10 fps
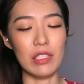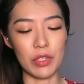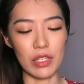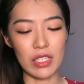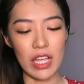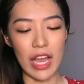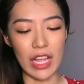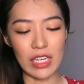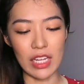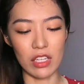because I
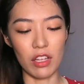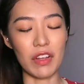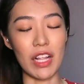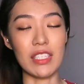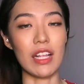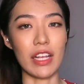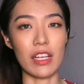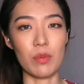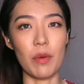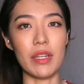think there's a lot of colours that I like
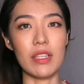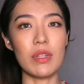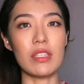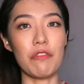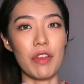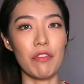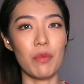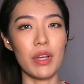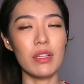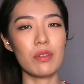as well, but this one is the favourite
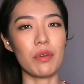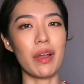one, so